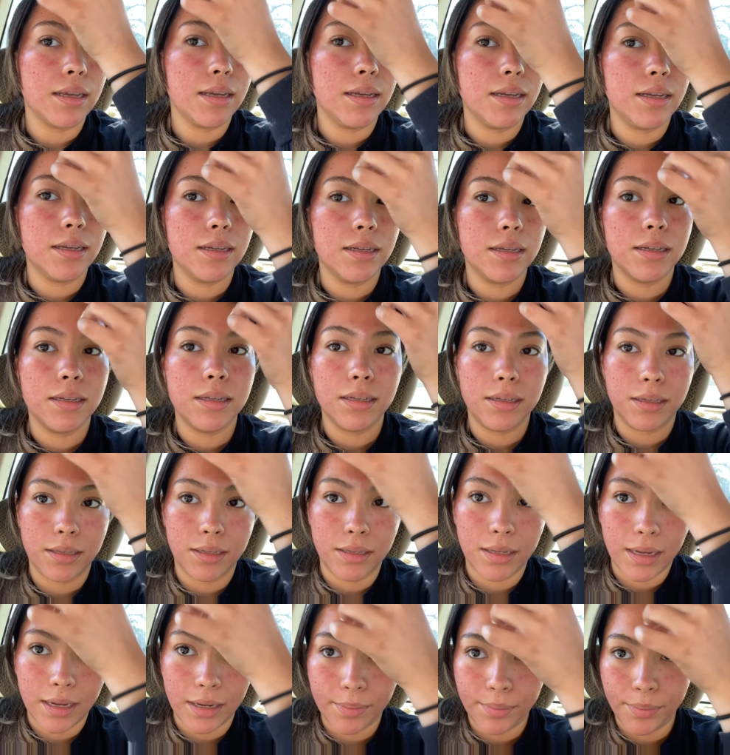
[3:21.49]

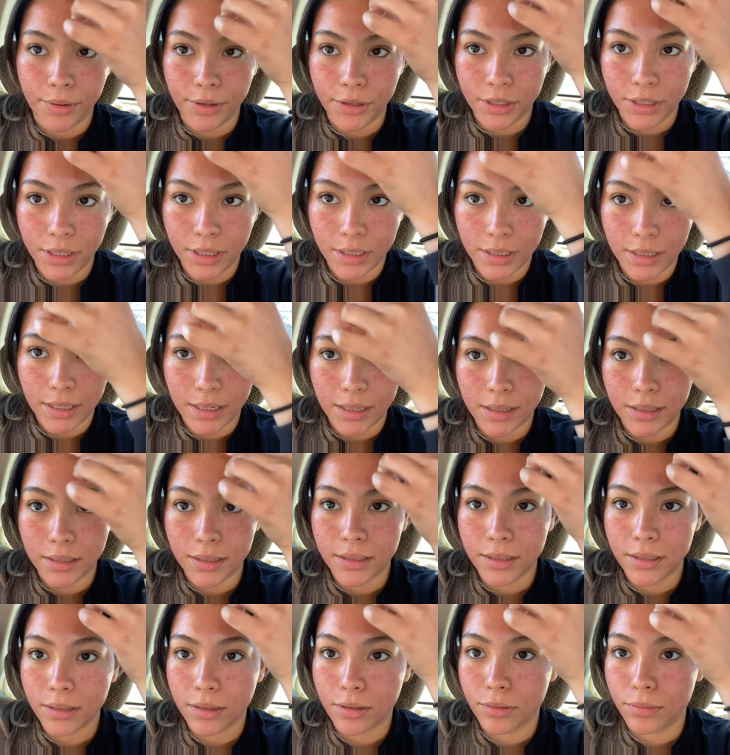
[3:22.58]
I appreciate that
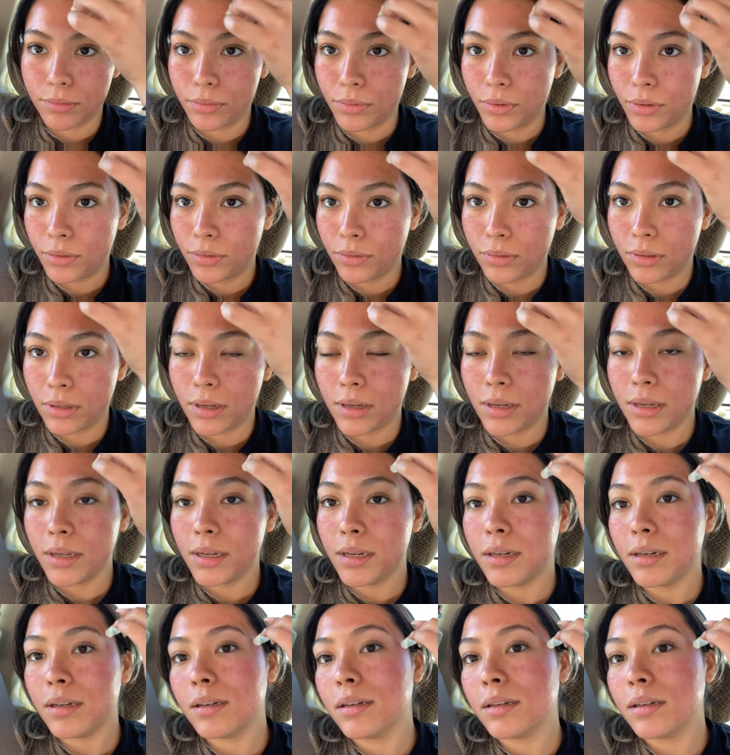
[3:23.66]
it's a roll-on,